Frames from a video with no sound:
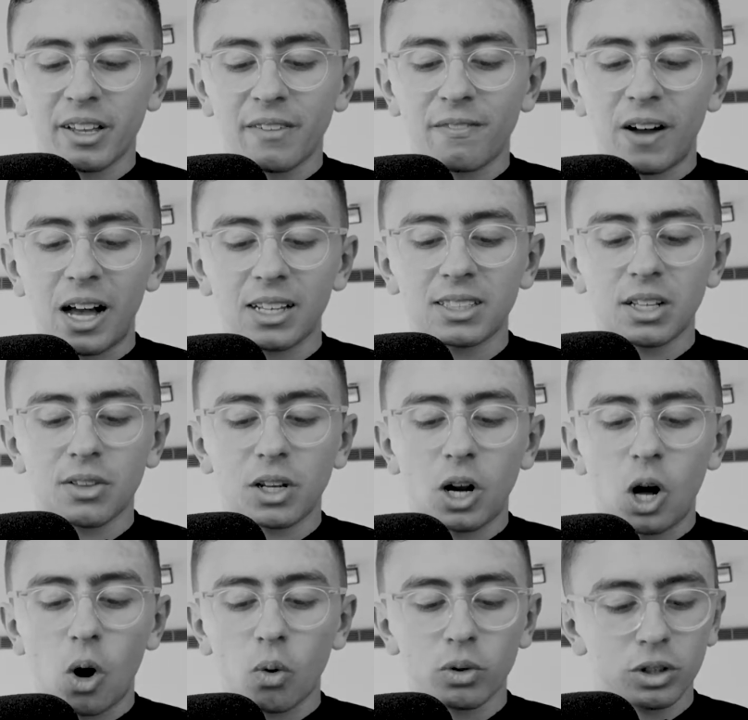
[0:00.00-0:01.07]
faster than
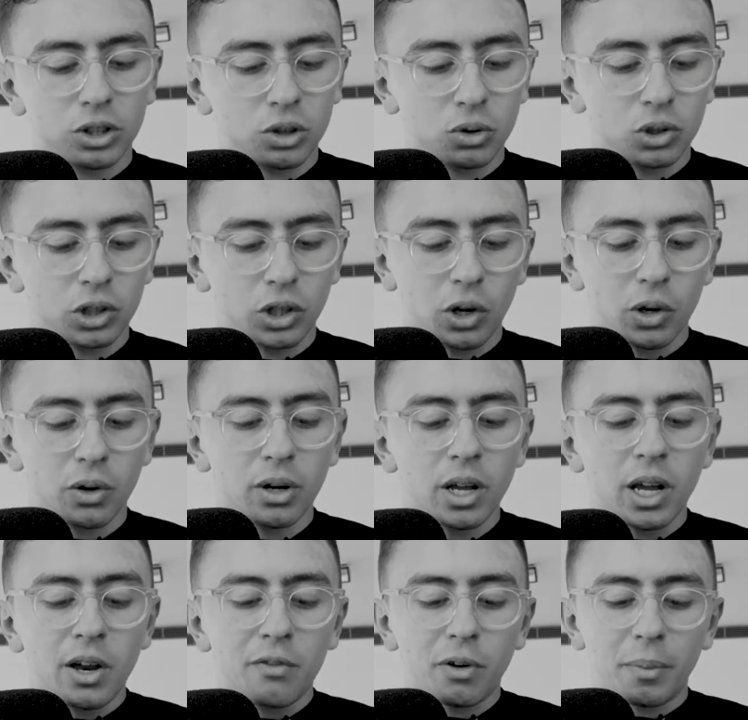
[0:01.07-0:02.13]
older children go
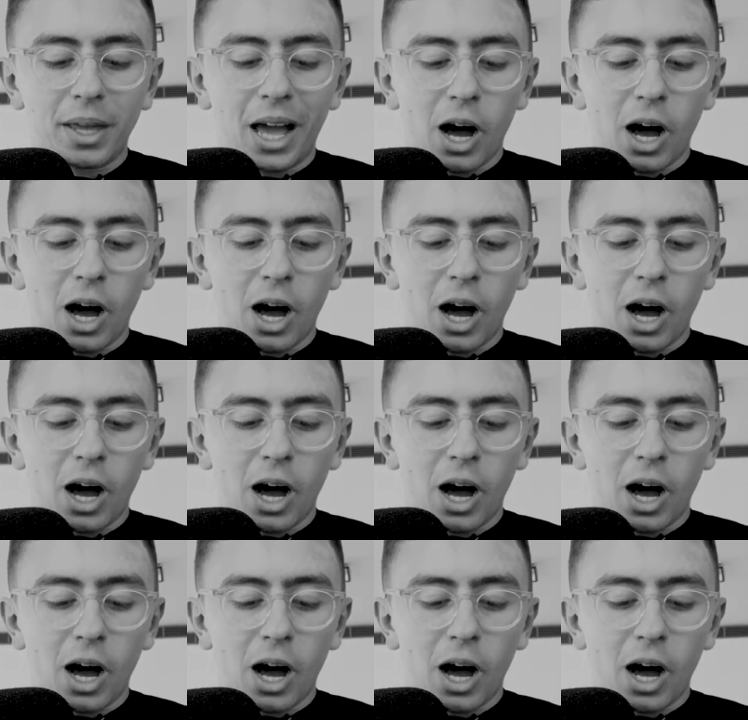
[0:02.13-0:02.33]
from the